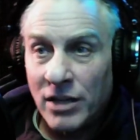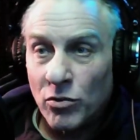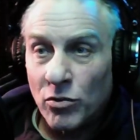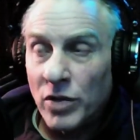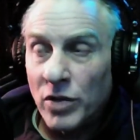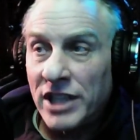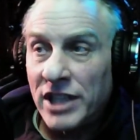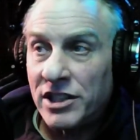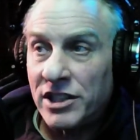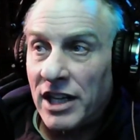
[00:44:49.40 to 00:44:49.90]

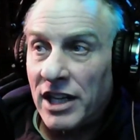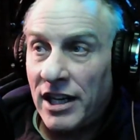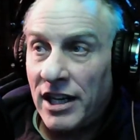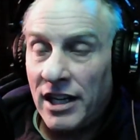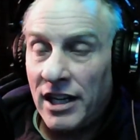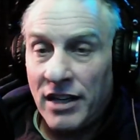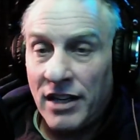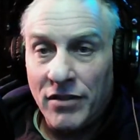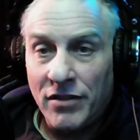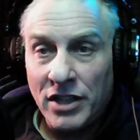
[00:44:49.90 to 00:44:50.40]
reset
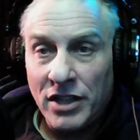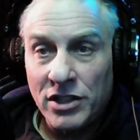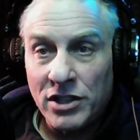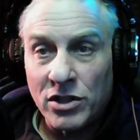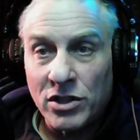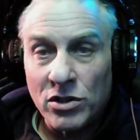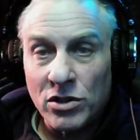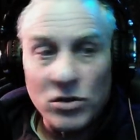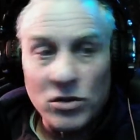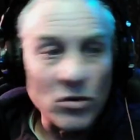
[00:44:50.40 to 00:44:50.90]
any of
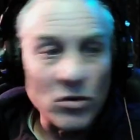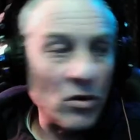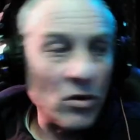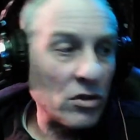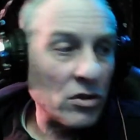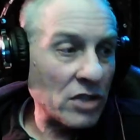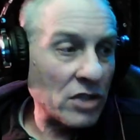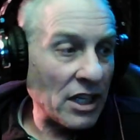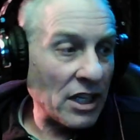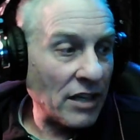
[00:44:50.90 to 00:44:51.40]
these
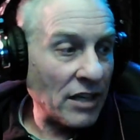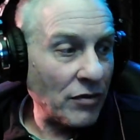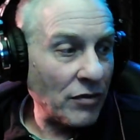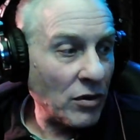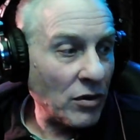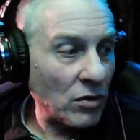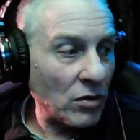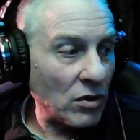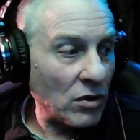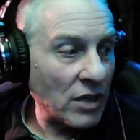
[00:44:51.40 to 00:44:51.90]
controls. Like
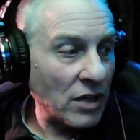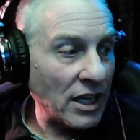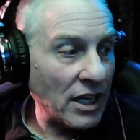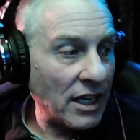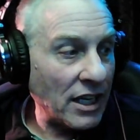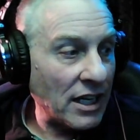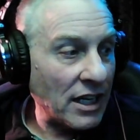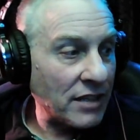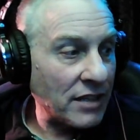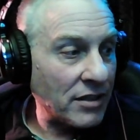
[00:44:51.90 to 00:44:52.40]
if you were
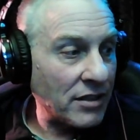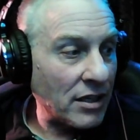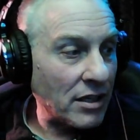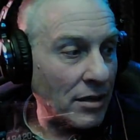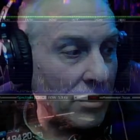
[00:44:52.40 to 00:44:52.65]
looking at